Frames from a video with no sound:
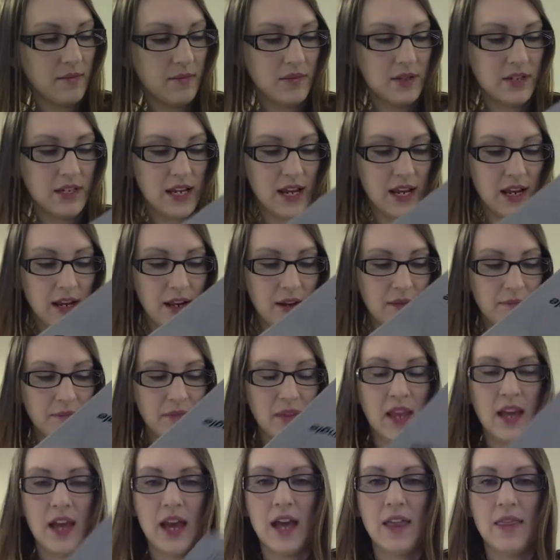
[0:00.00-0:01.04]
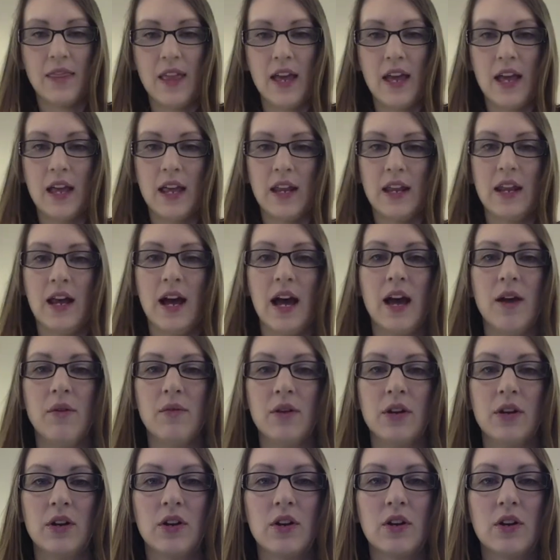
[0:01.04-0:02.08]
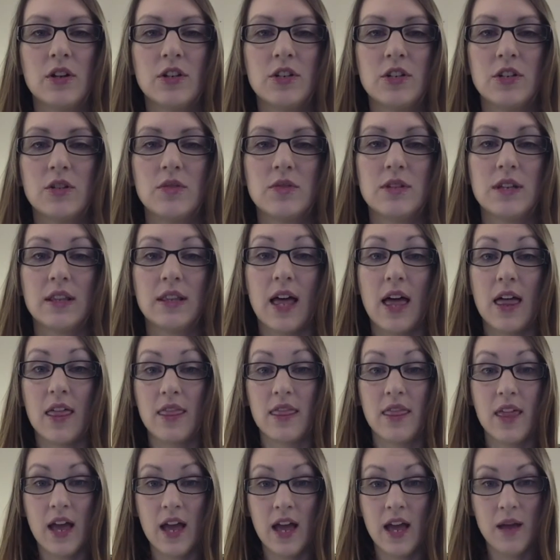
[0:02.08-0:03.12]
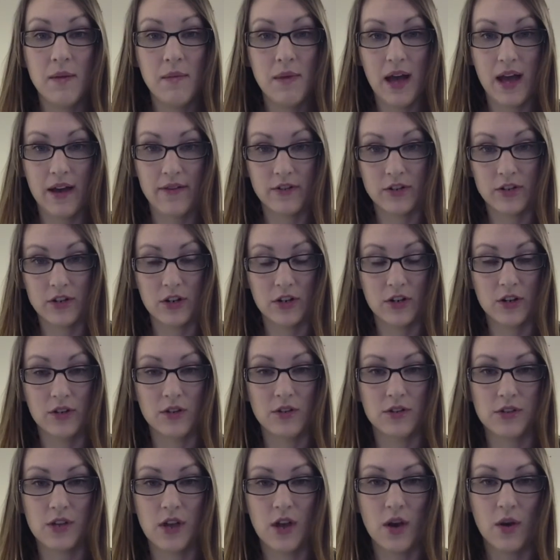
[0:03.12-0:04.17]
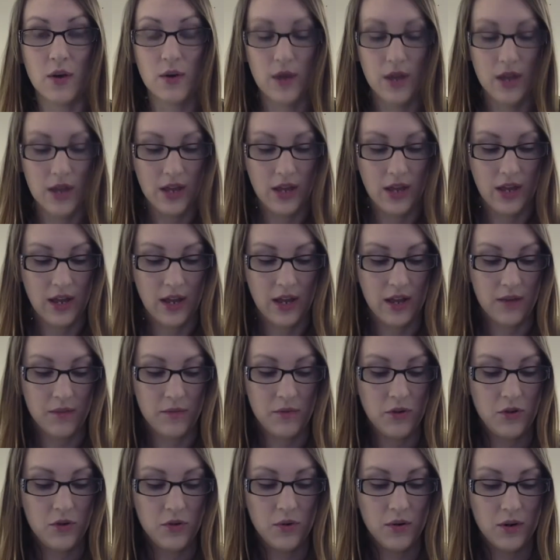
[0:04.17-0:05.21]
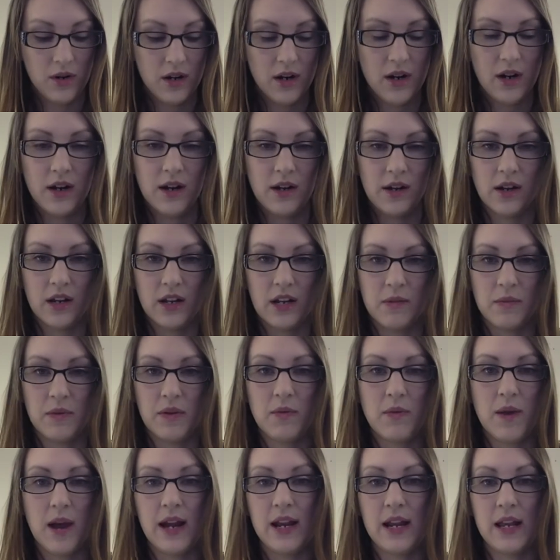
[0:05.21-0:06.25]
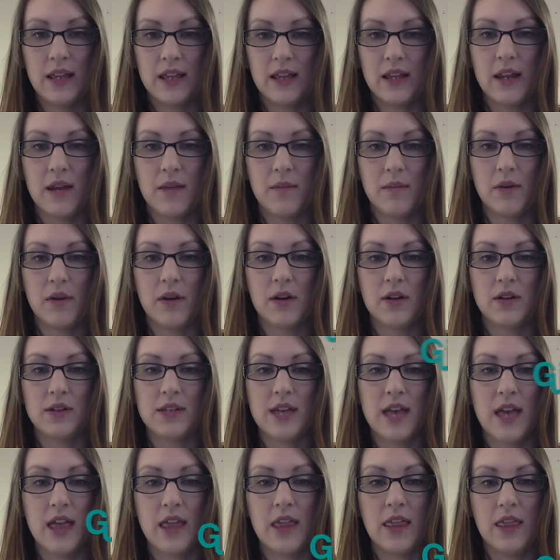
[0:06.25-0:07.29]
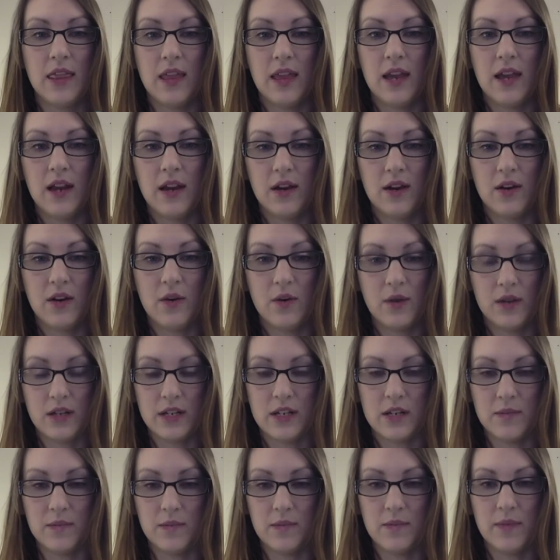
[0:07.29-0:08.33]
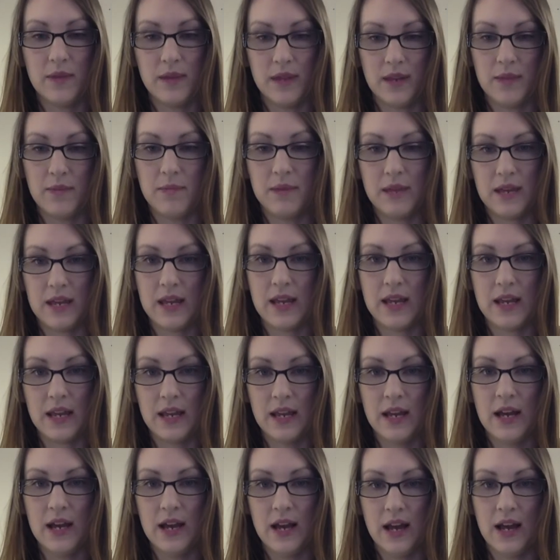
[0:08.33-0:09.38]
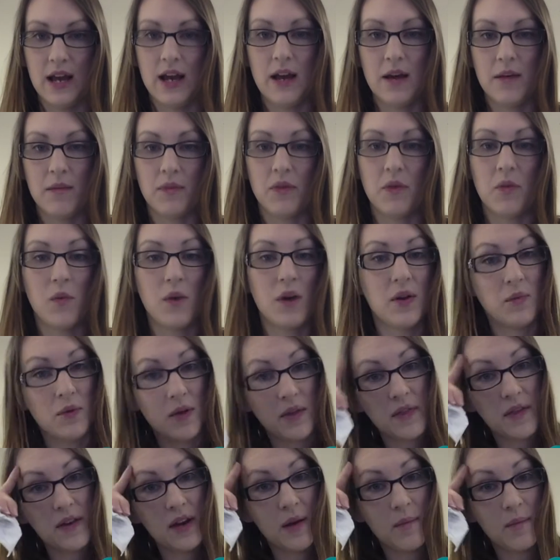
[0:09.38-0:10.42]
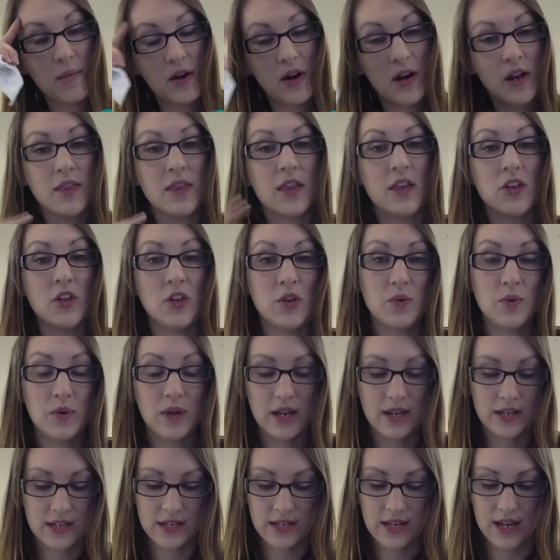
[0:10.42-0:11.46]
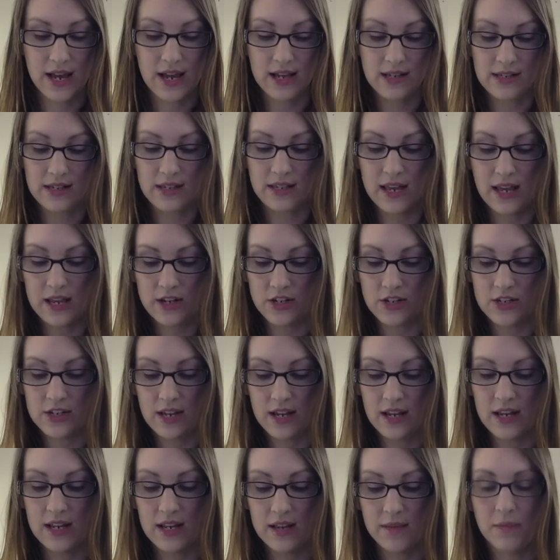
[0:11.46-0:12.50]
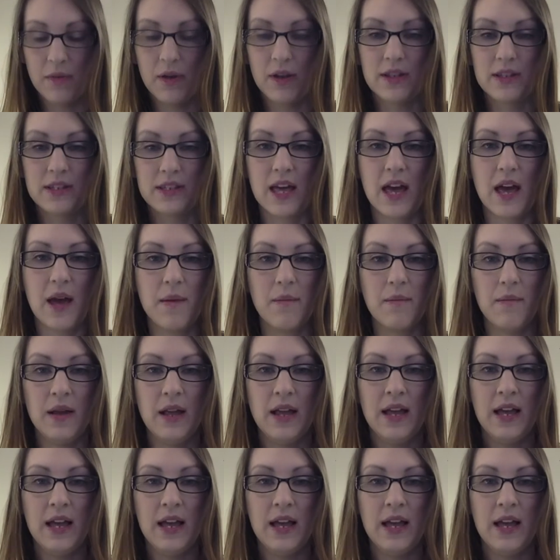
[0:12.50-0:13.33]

tick. And then I would encourage you to let them have a turn. So you're going to be writing the numbers, and they're going to be the one with the number, and then you get to guess. And that just kind of puts them